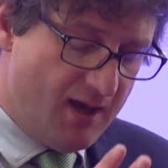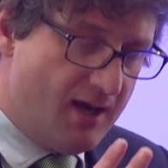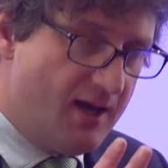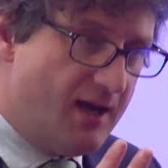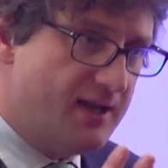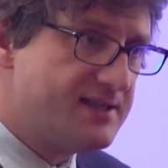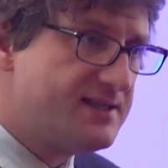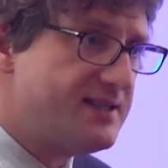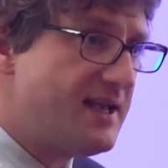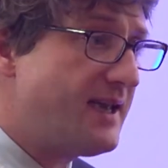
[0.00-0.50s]

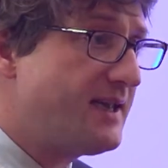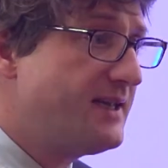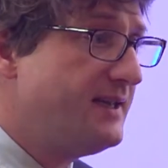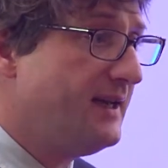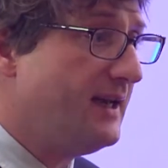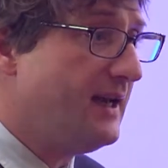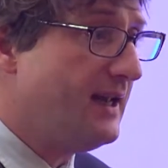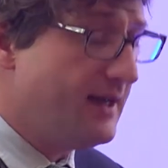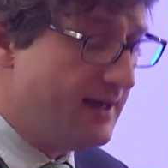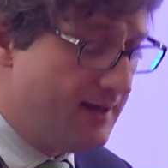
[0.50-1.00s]
And
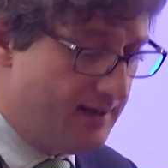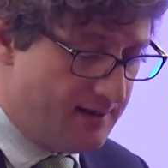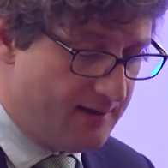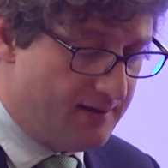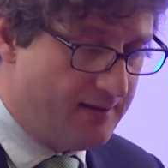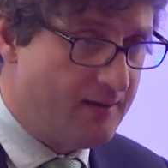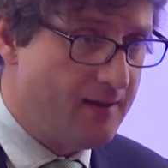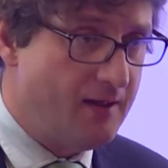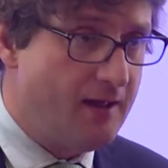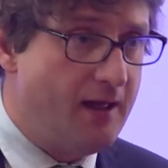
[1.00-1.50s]
secondly,
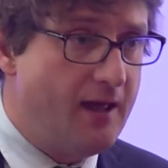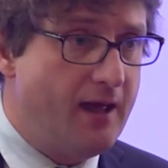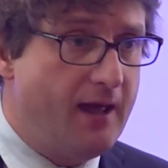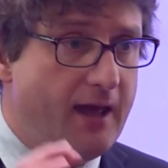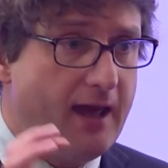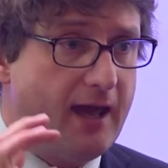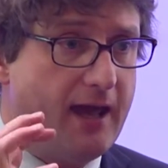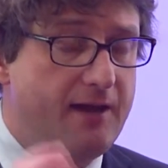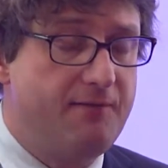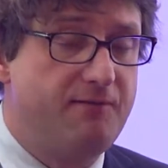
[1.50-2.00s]

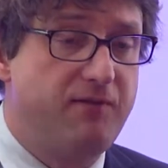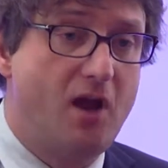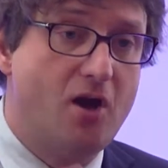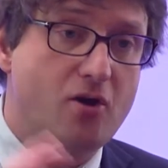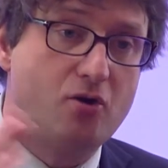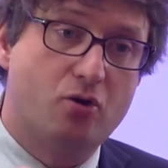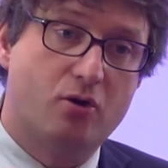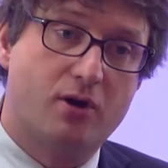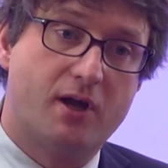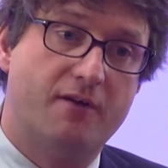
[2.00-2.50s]
if
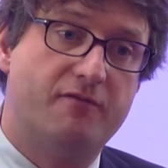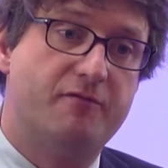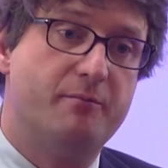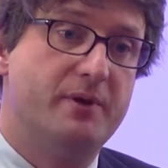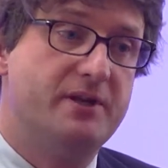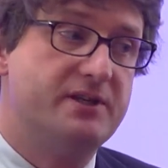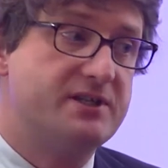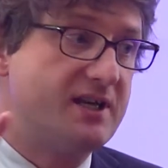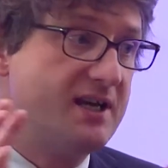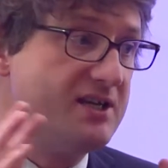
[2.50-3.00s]
local
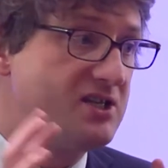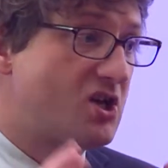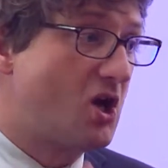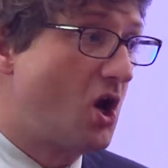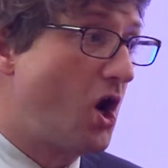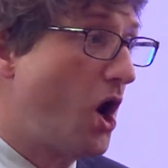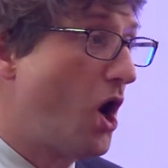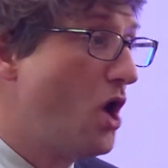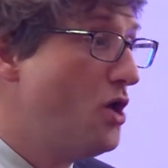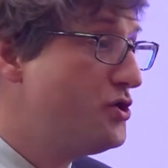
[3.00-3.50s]
government is
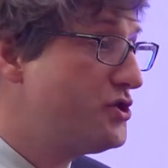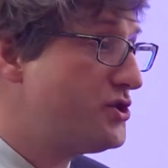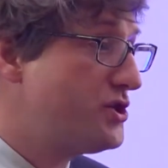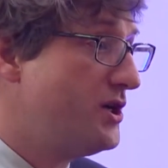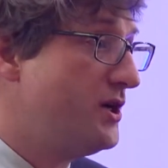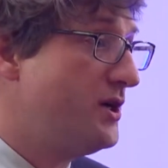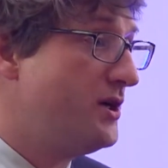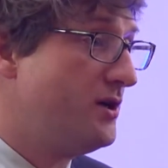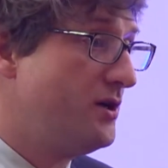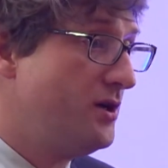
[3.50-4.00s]

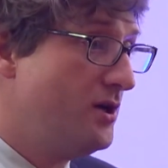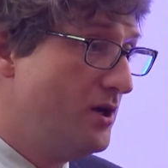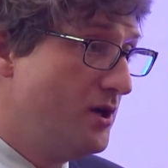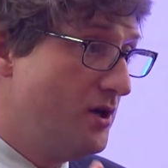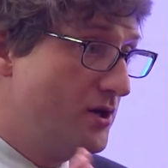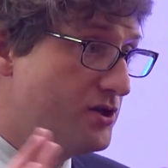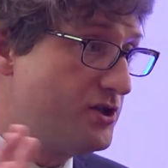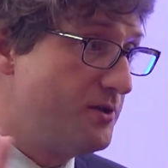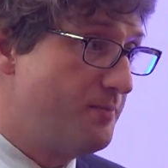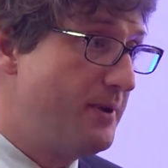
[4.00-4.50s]
closer
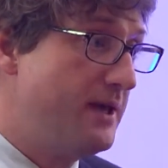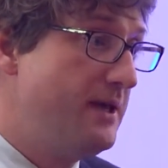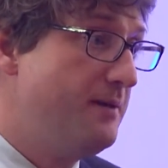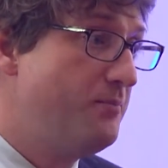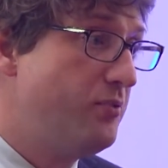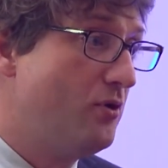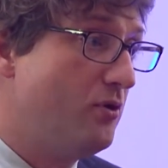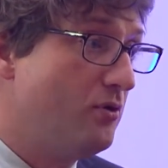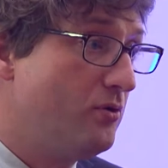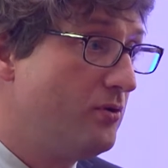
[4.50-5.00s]
to
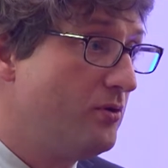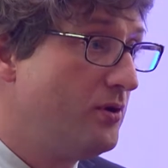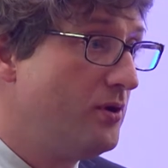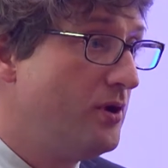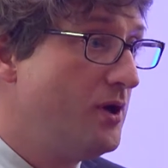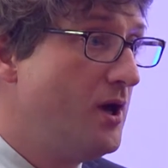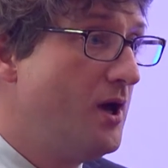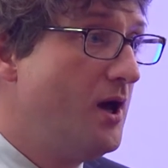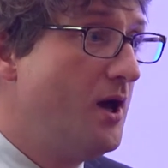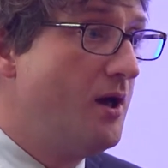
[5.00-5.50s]
people,
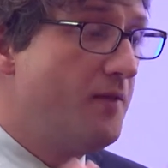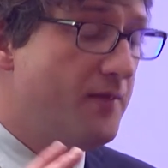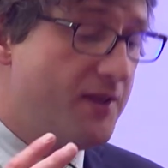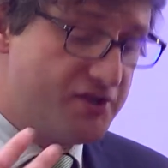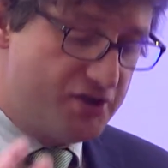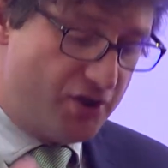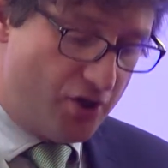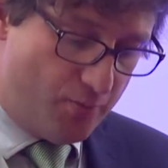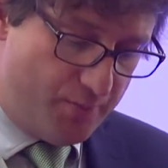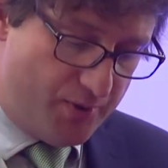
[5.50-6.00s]

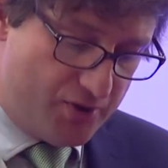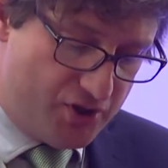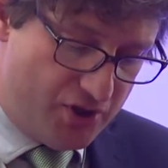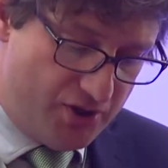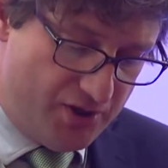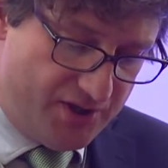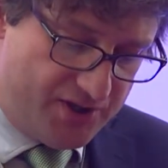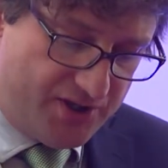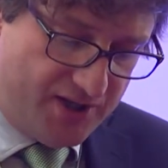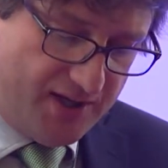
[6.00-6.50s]
there's an
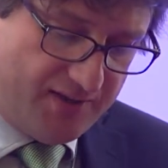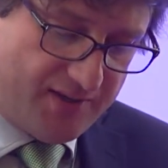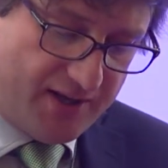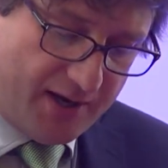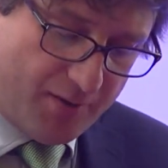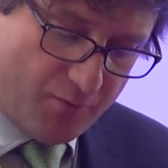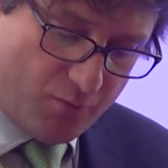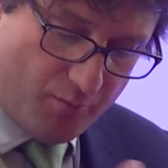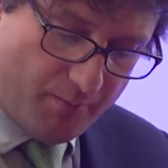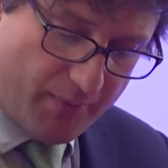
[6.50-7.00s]
opportunity that
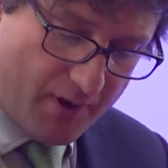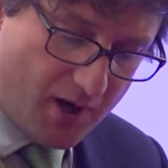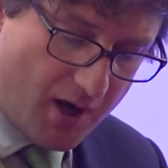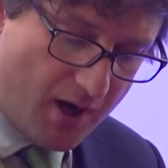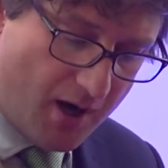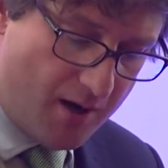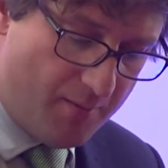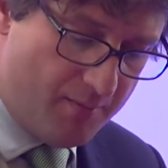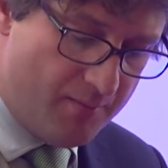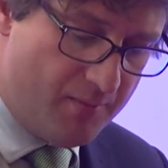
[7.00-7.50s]
it will
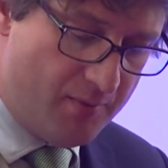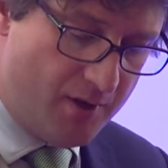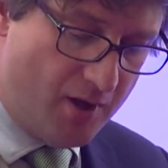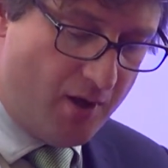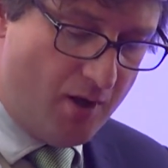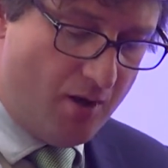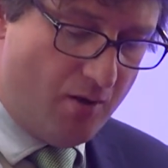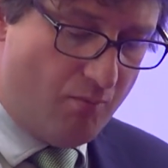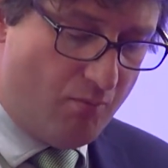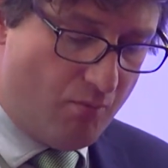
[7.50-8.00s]
become
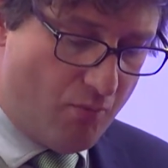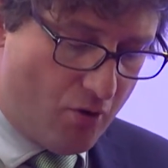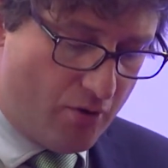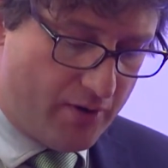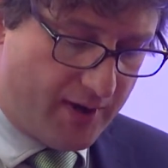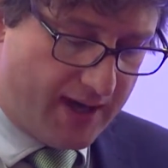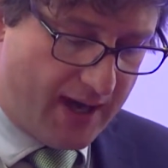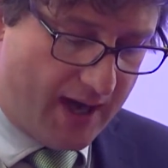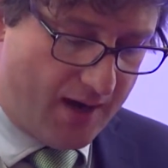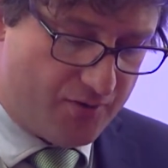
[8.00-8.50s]
more
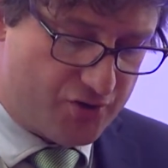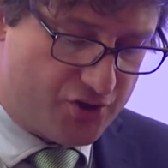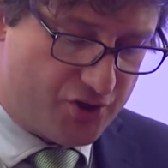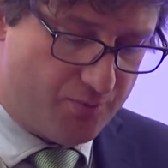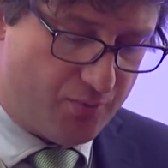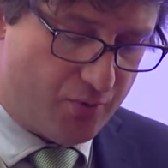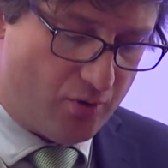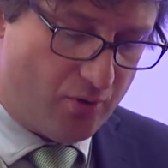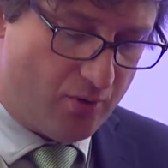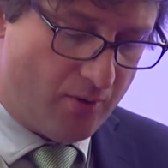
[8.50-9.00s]

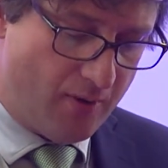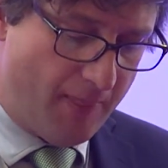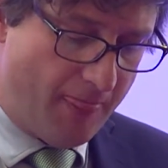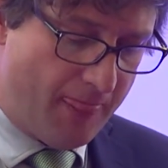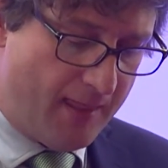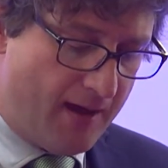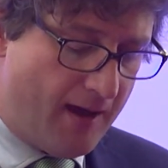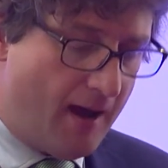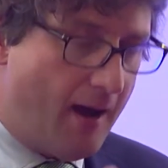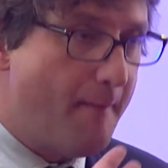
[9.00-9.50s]
accountable
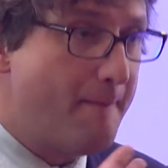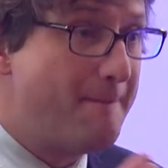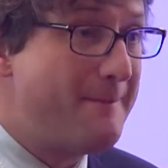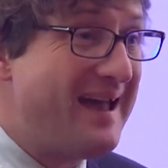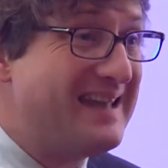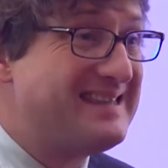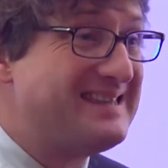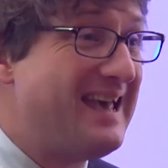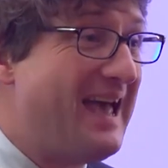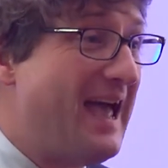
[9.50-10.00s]
and
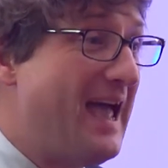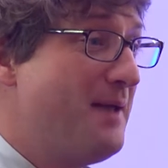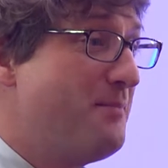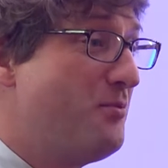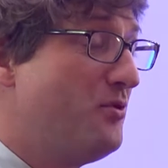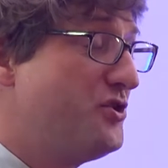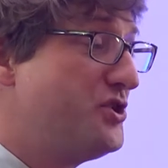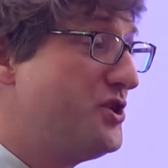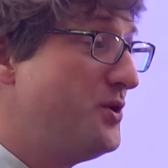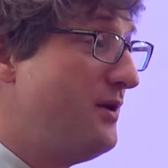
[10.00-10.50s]
better
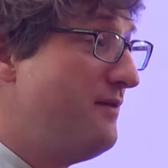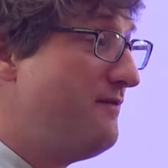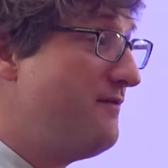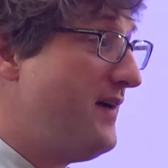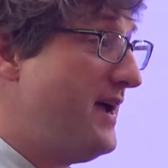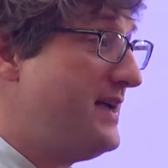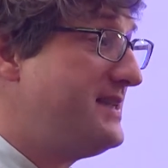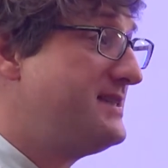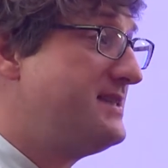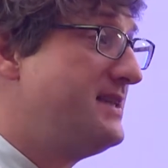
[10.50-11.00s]
able to
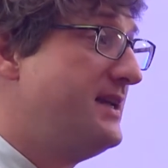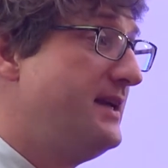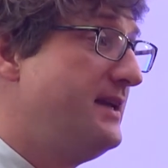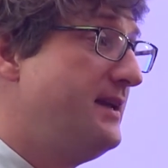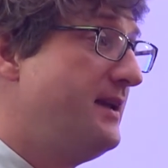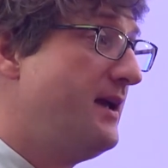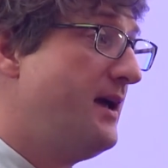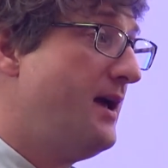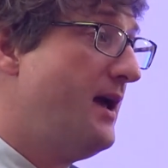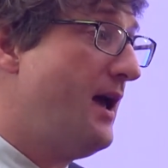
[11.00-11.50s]
invest
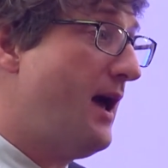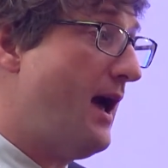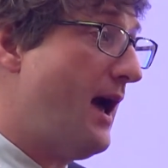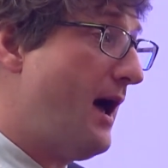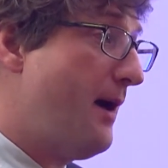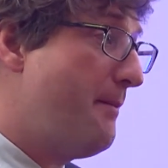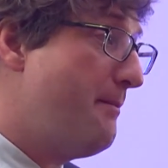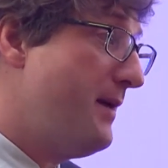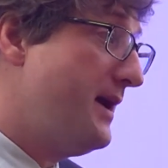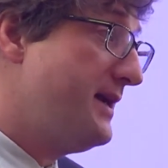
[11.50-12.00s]
in
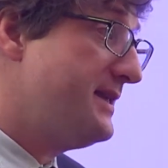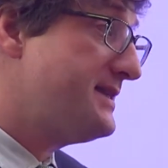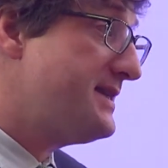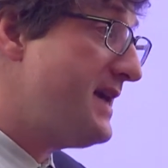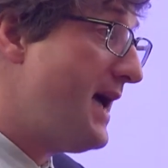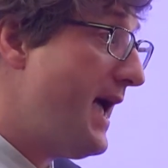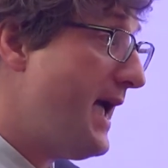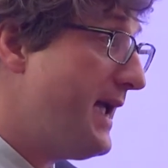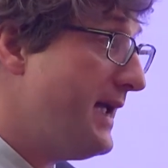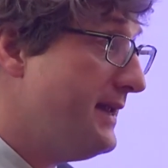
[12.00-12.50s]
and
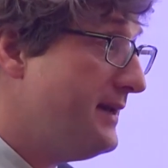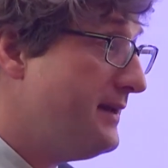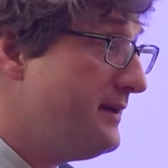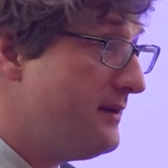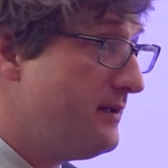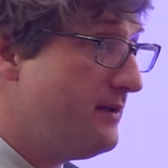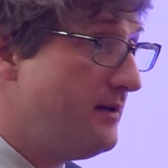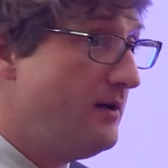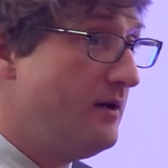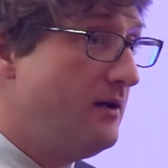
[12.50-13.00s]
maintain
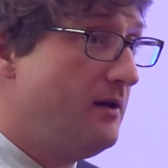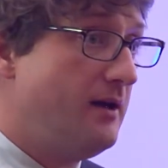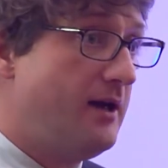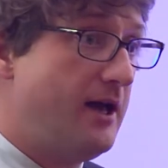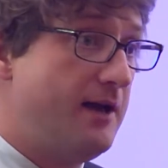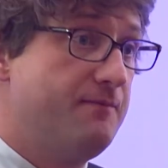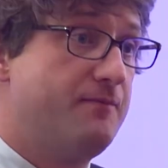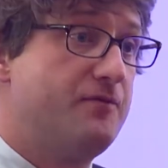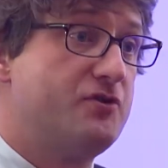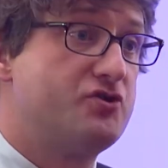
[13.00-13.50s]

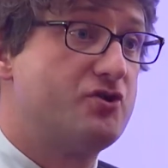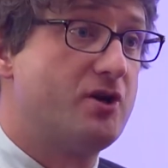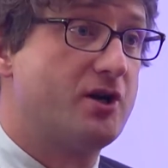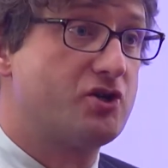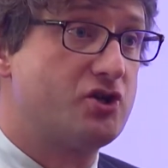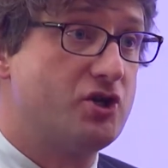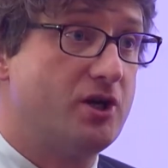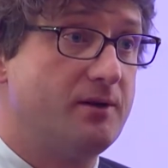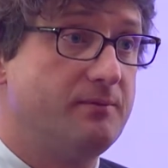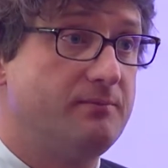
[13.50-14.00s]

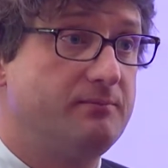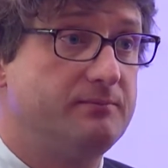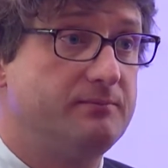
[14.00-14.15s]
infrastructure.